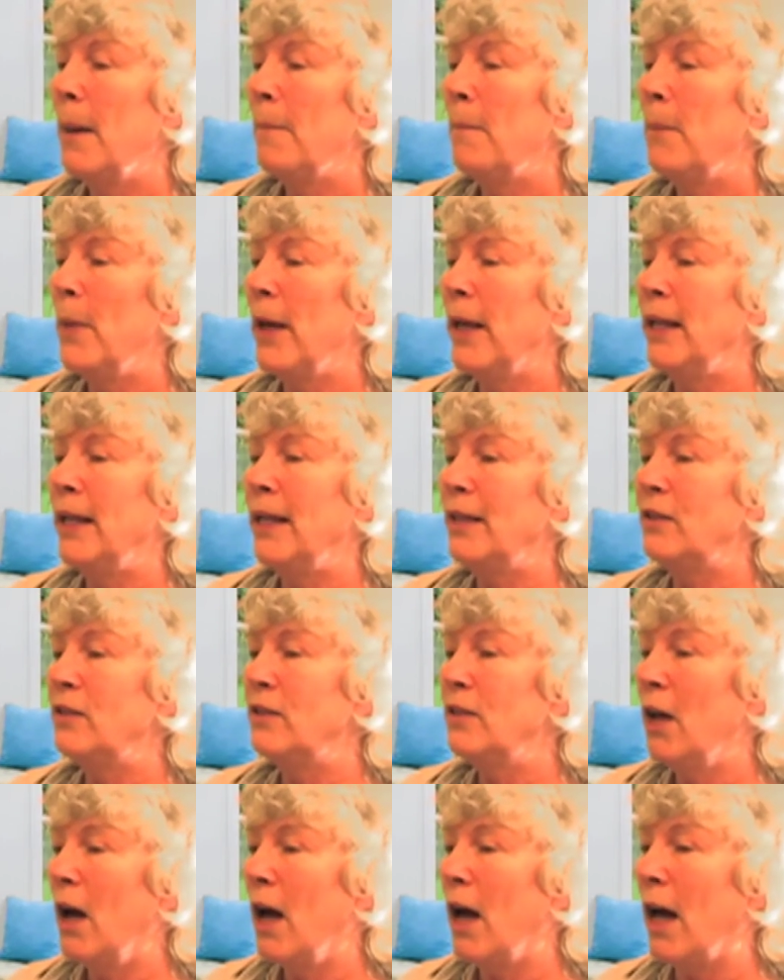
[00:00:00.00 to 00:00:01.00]
But it's
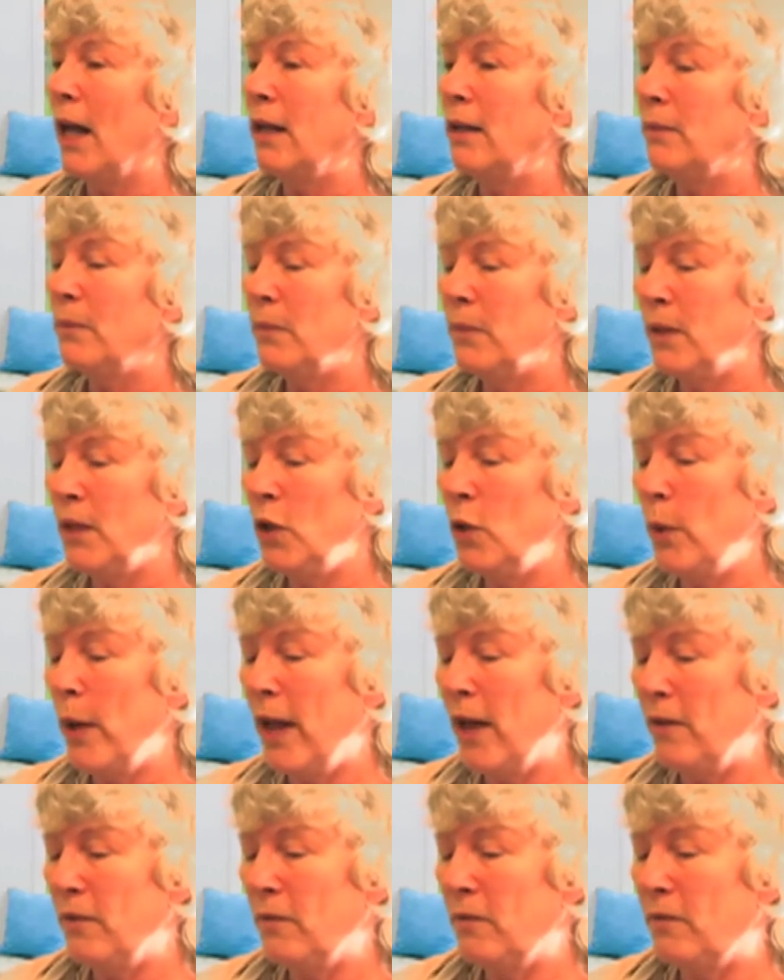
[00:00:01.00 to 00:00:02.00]
not. You
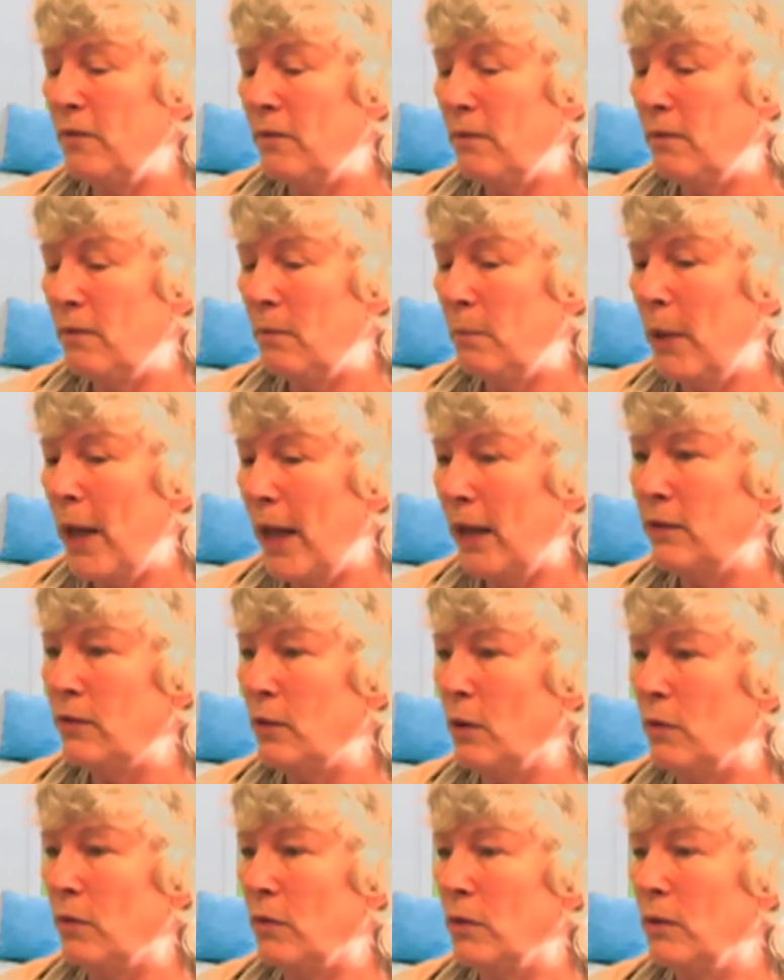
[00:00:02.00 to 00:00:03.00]
have
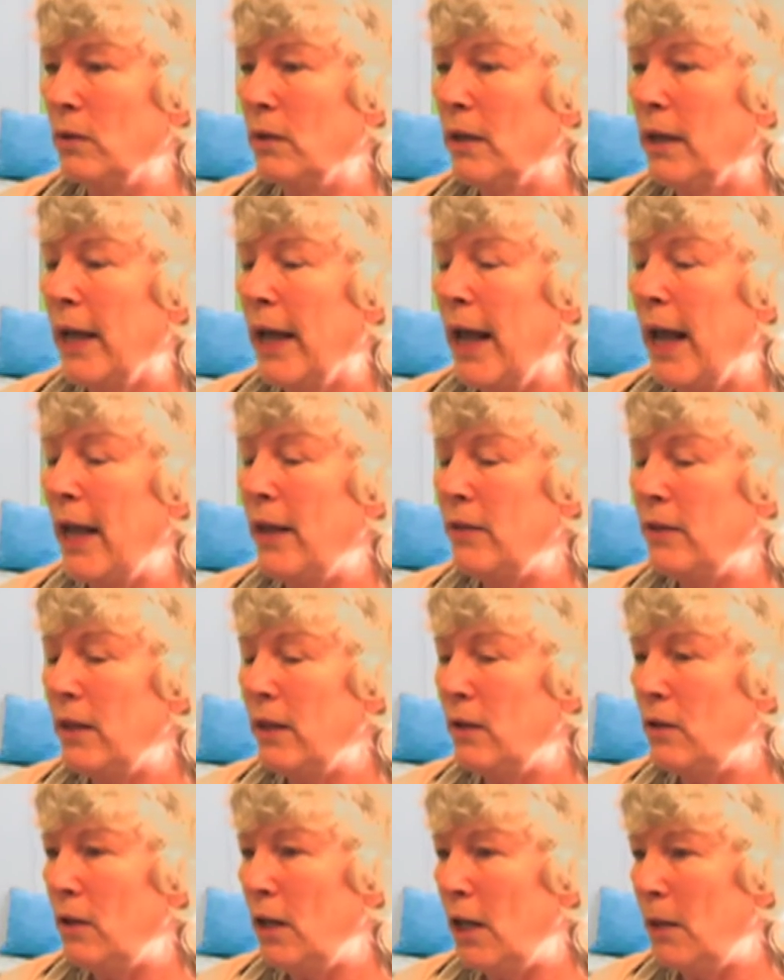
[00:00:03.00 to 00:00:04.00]
Passover, and
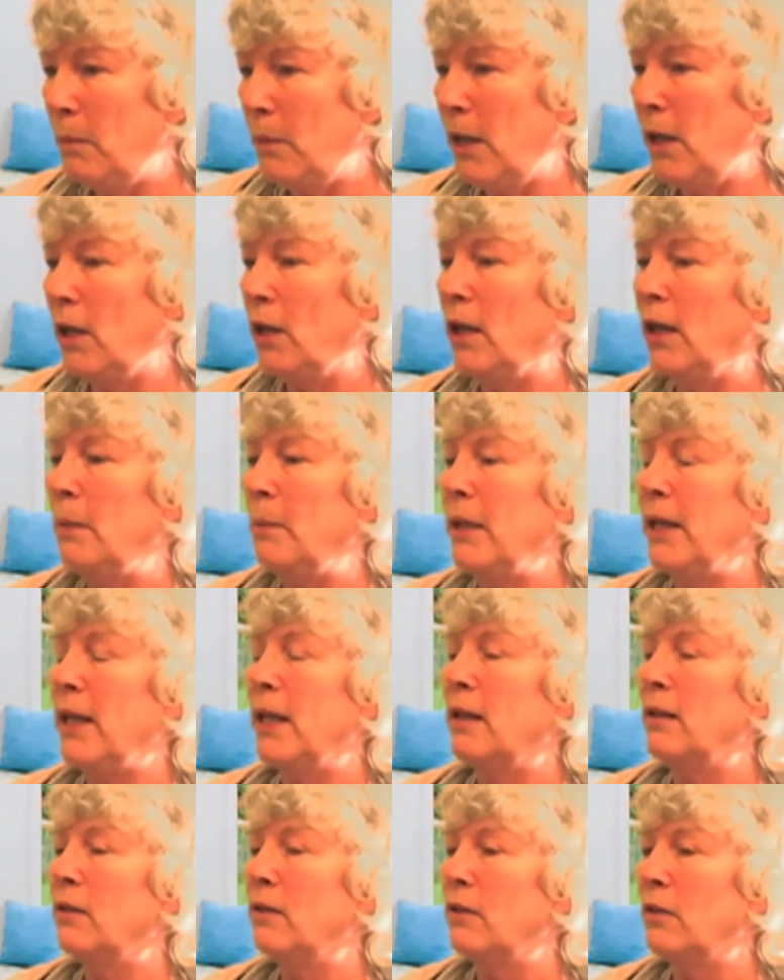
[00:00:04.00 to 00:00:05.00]
then immediately
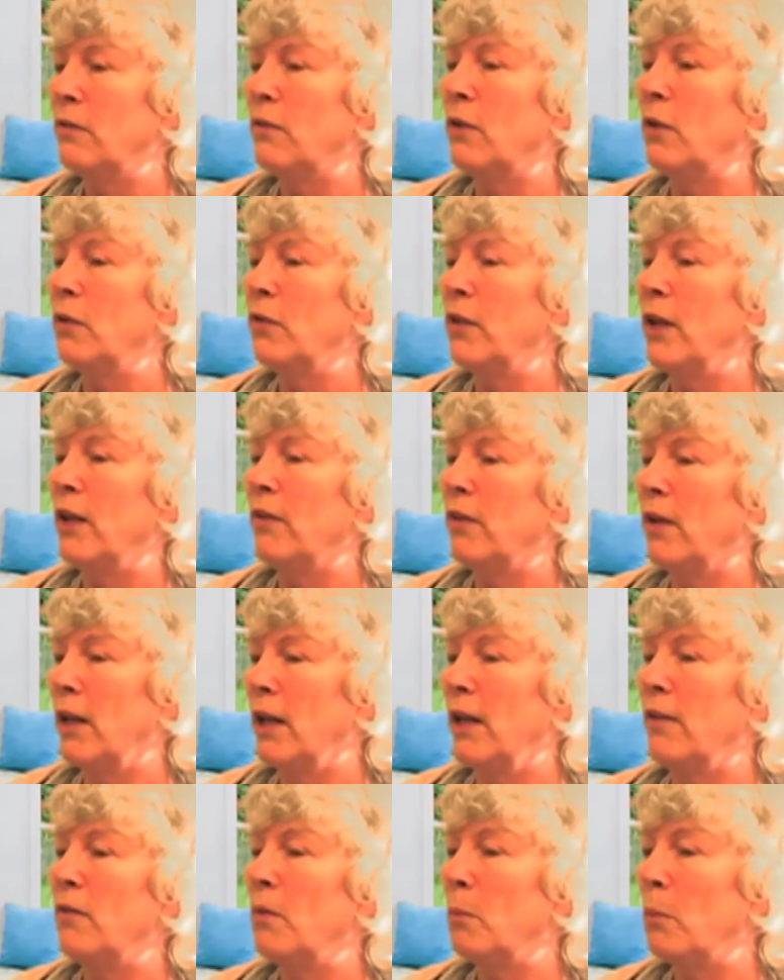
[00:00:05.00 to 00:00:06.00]
begins the first day of
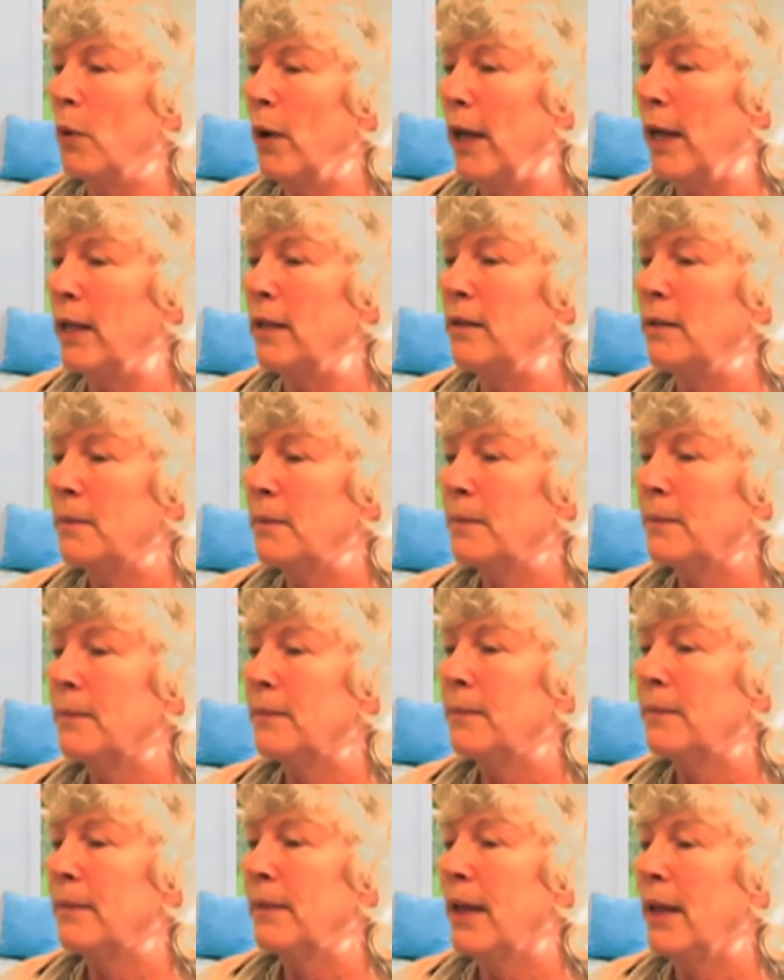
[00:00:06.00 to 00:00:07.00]
unleavened bread,
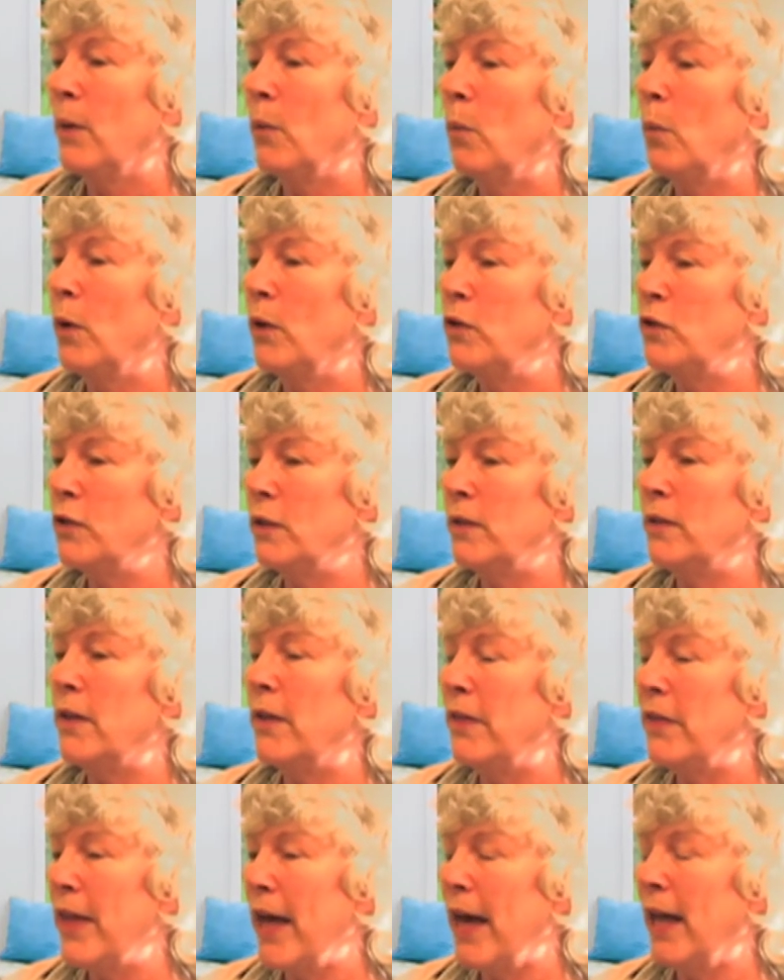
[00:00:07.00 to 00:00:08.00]
which
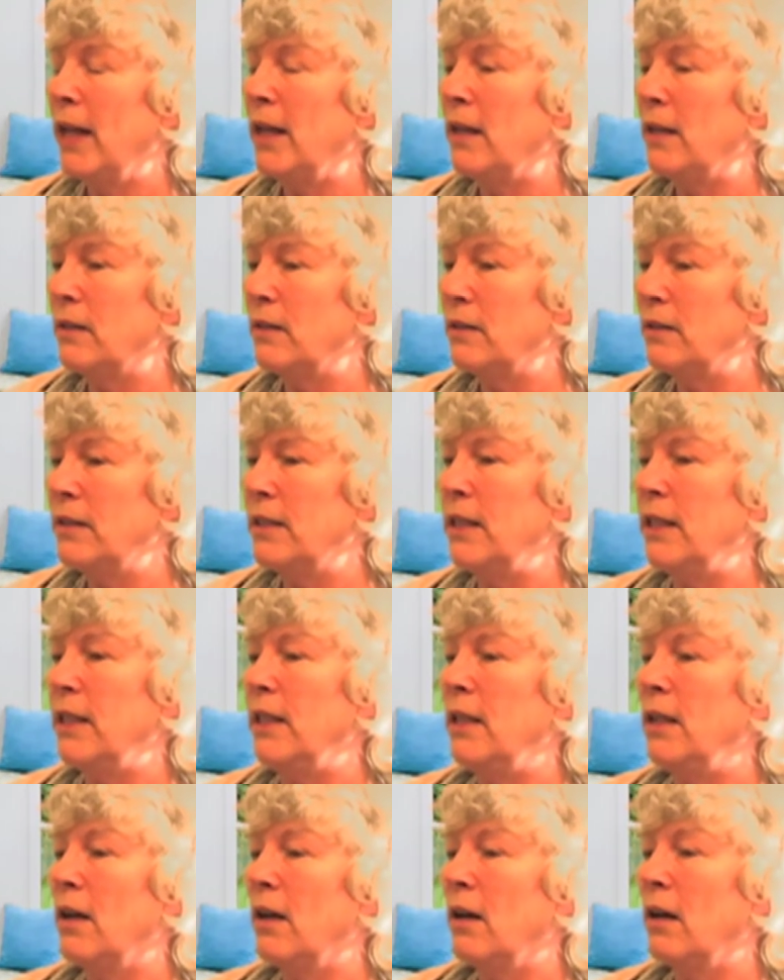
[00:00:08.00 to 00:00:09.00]
that is the